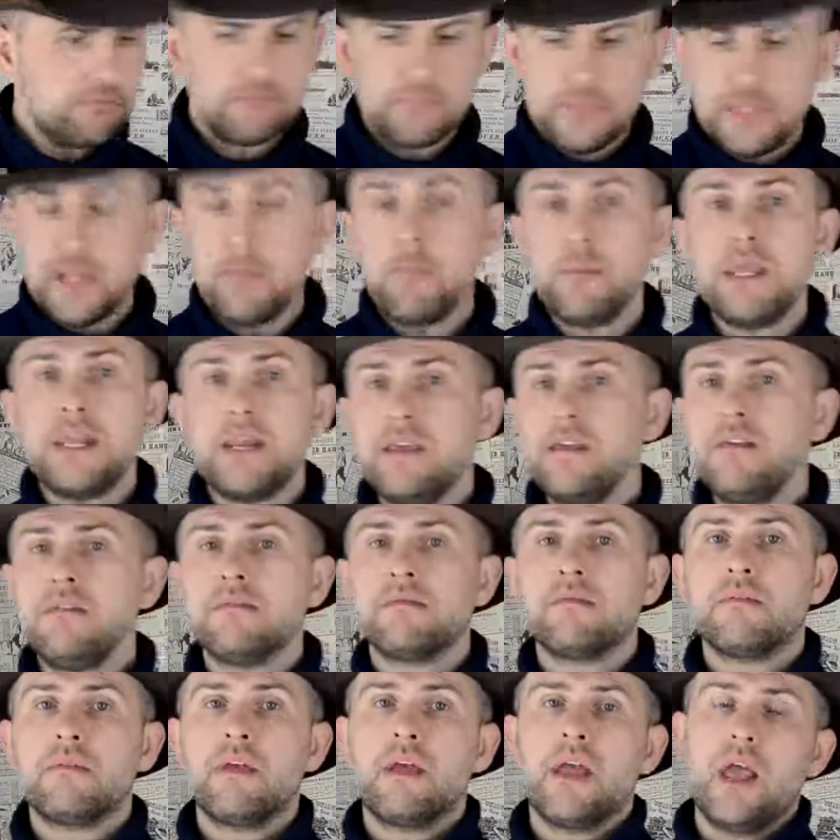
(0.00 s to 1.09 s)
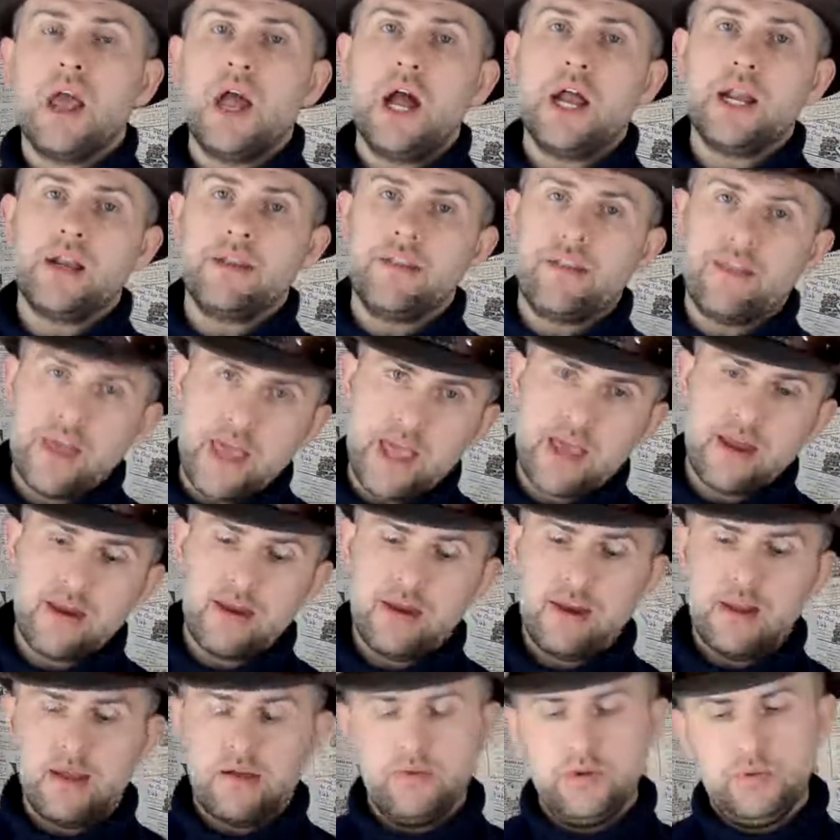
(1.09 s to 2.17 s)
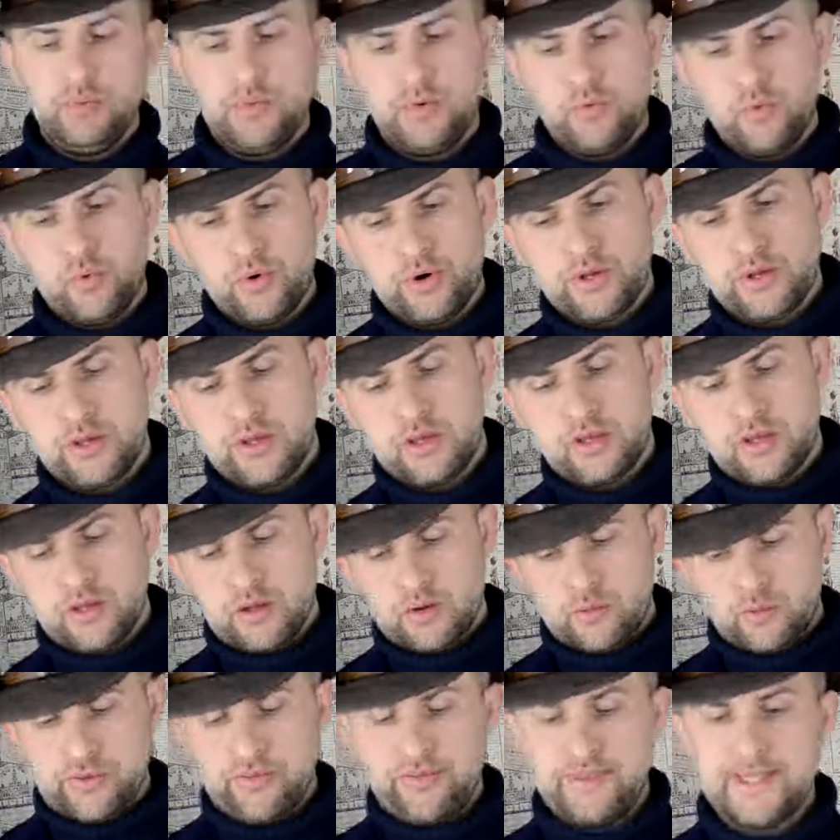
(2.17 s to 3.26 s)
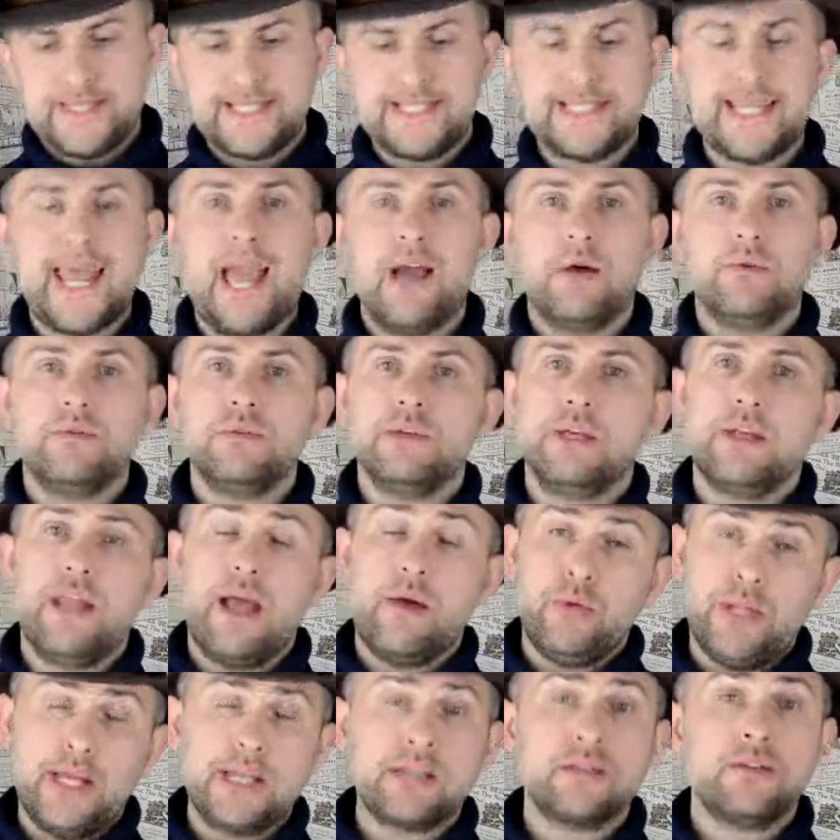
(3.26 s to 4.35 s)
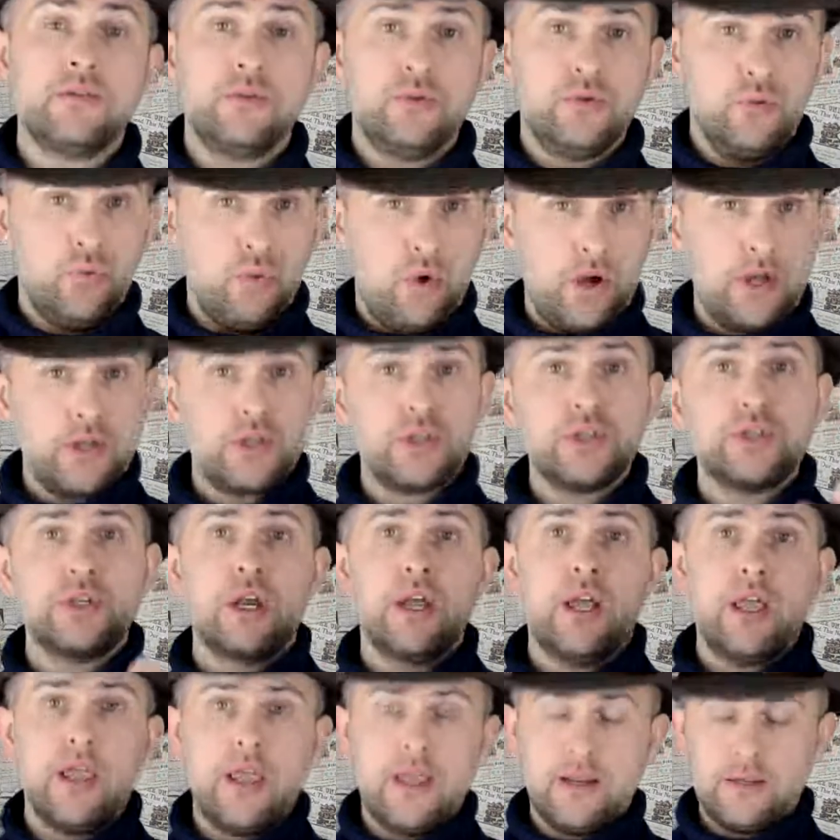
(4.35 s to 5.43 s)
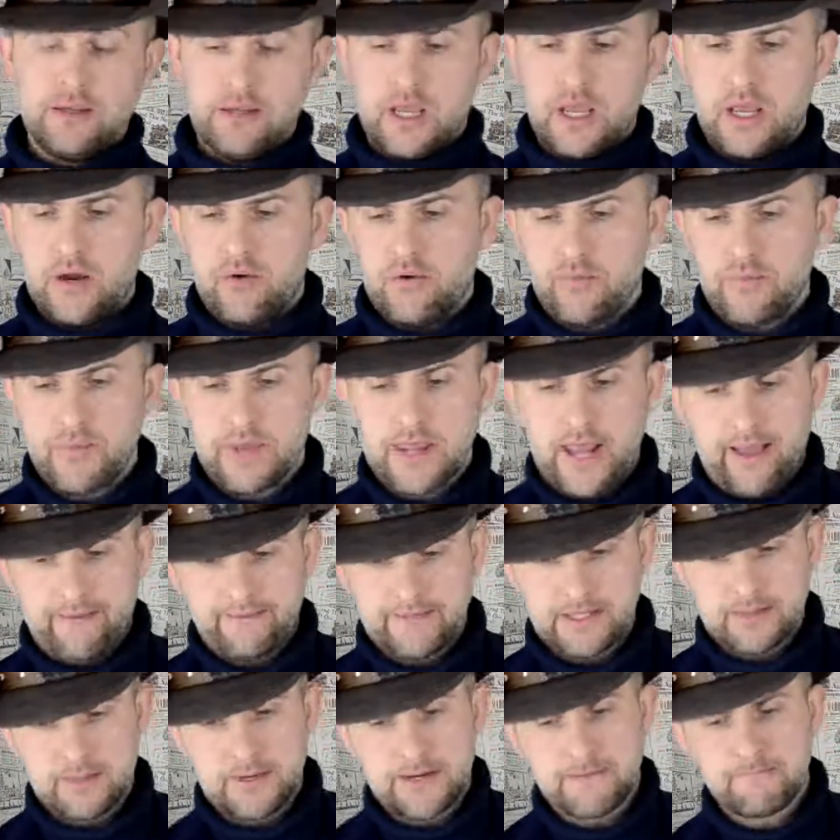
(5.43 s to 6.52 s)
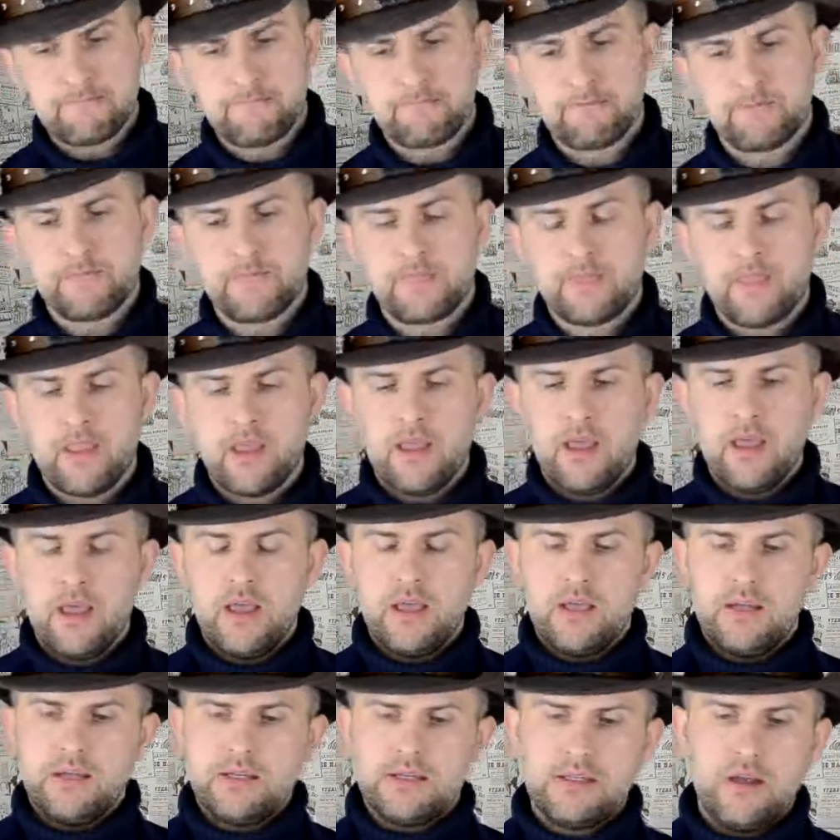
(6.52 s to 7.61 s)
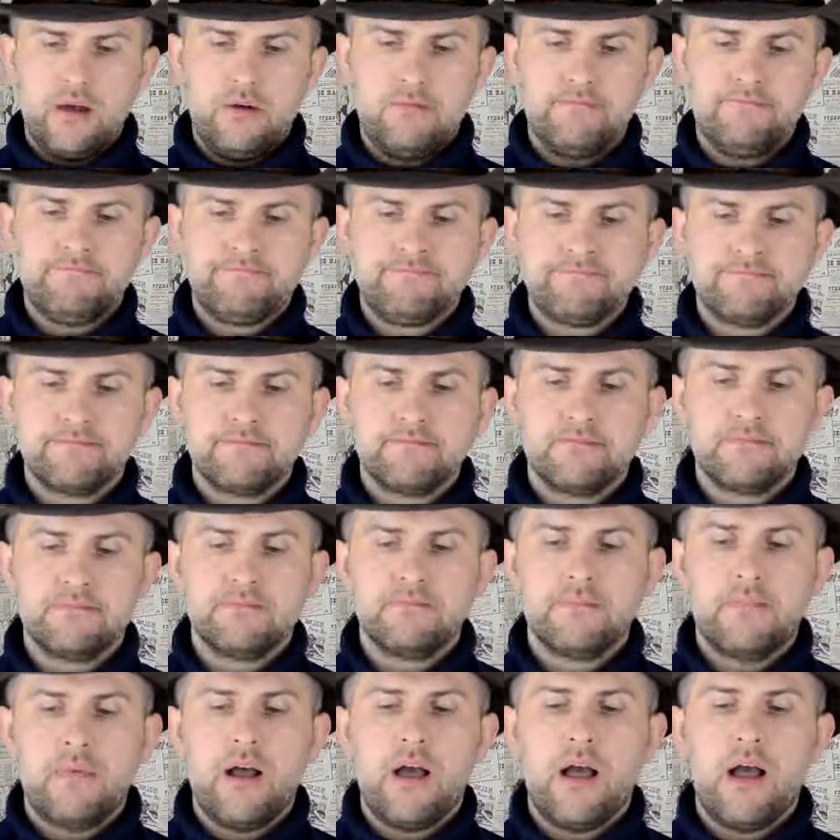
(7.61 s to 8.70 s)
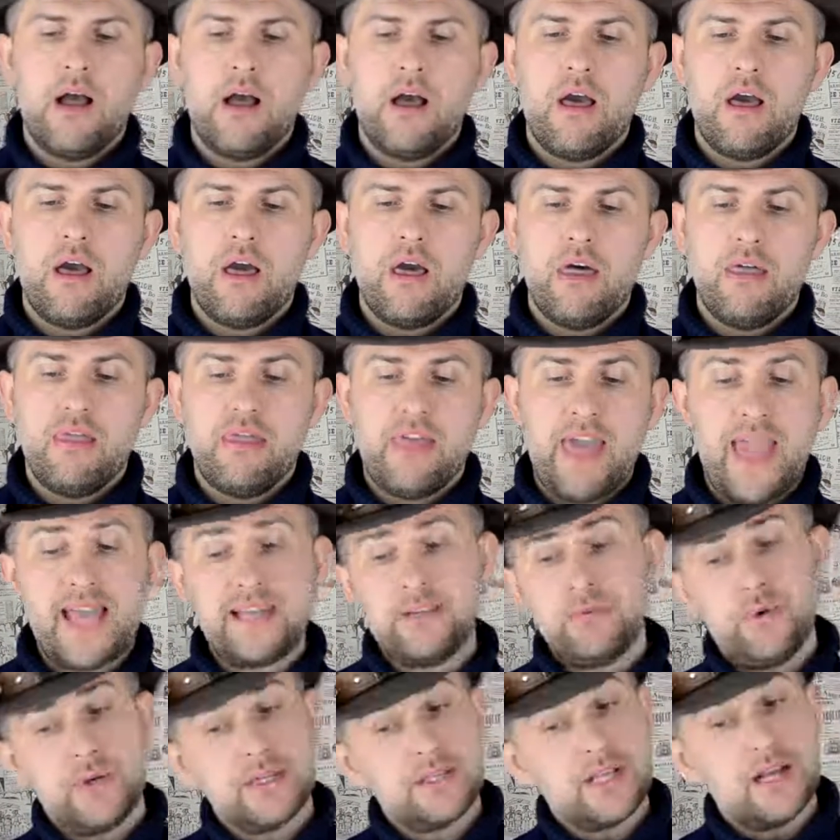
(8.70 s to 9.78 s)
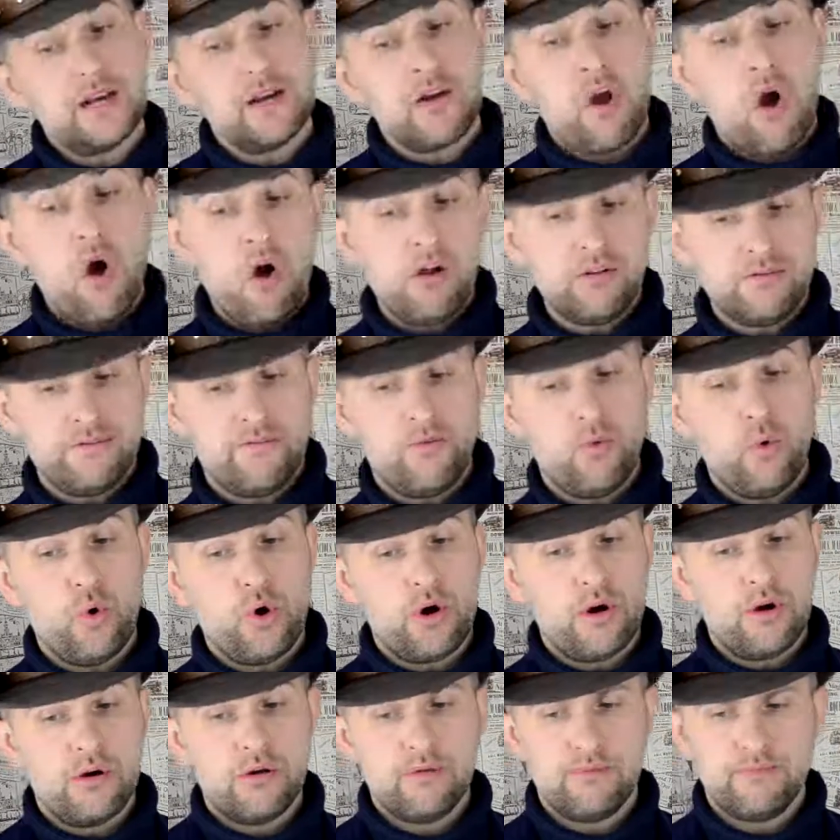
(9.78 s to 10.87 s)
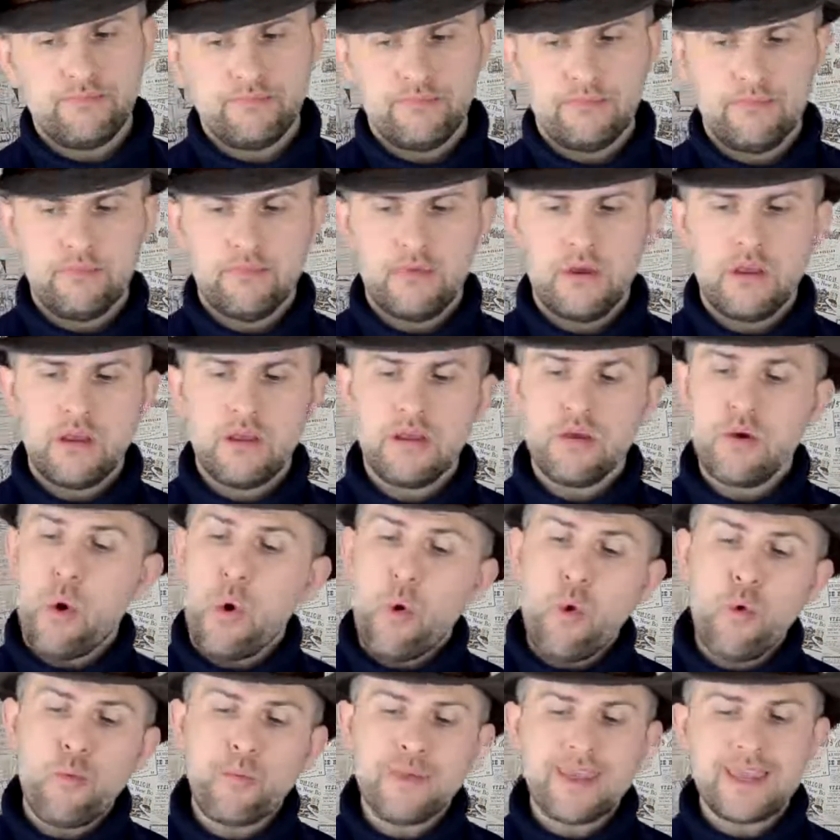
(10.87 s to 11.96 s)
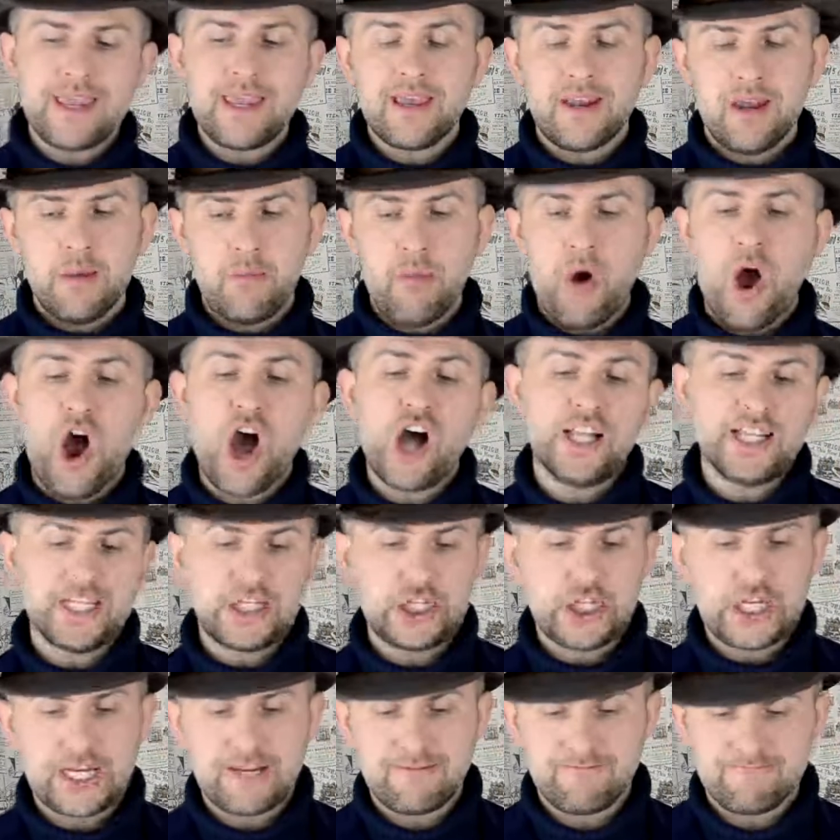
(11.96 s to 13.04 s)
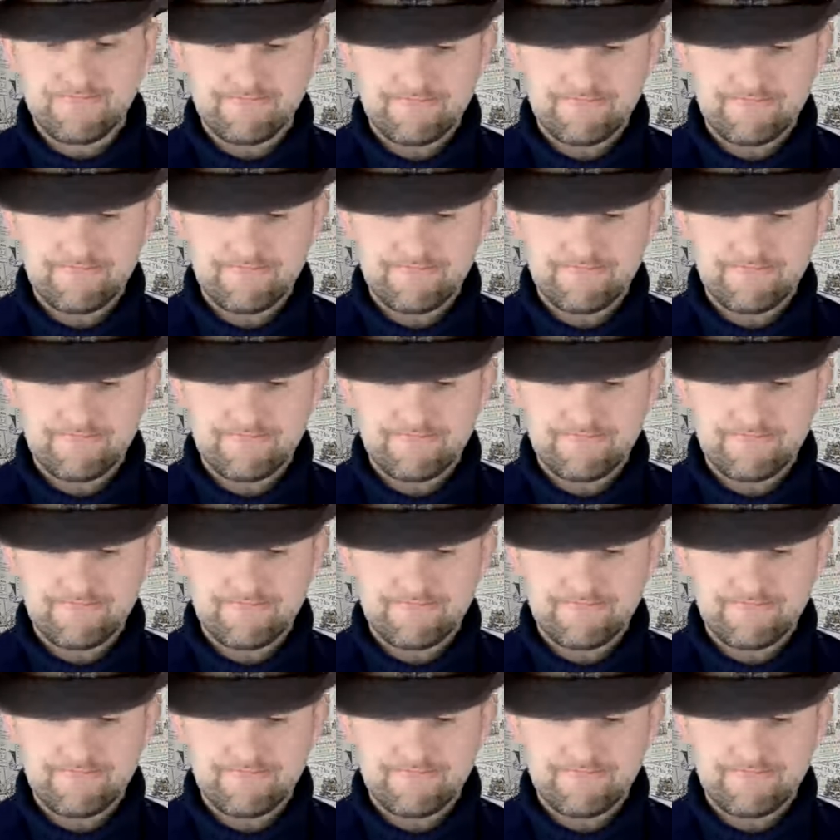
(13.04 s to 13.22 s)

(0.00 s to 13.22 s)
meaning, and then I will be working with the sound, and I will ask you to watch and repeat after me. So, that was uncalled for. You owe me an apology.